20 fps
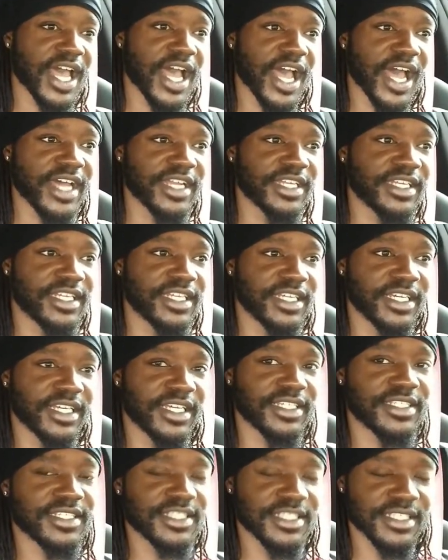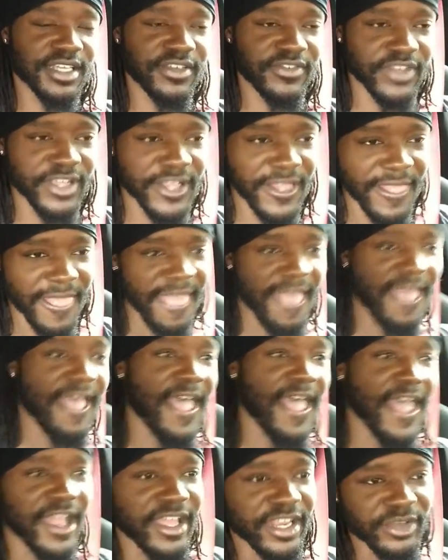Honda Civic,
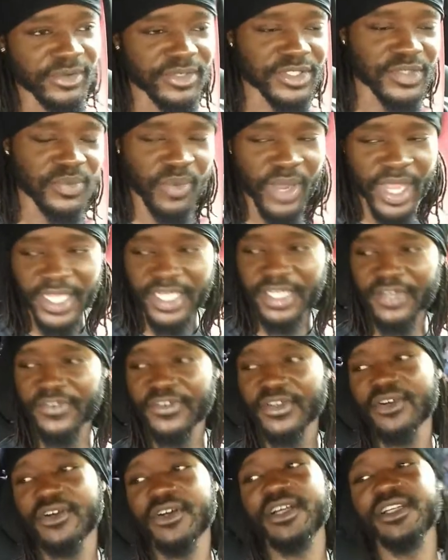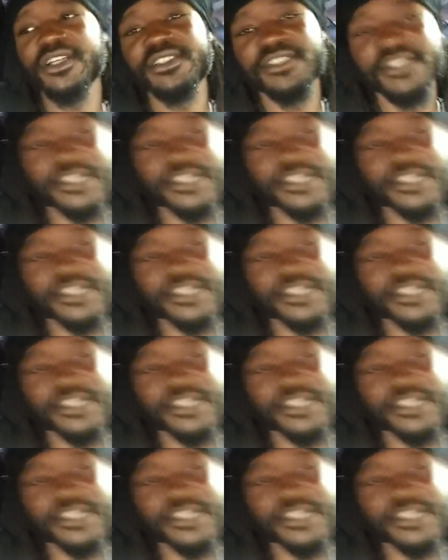and it was white, of course.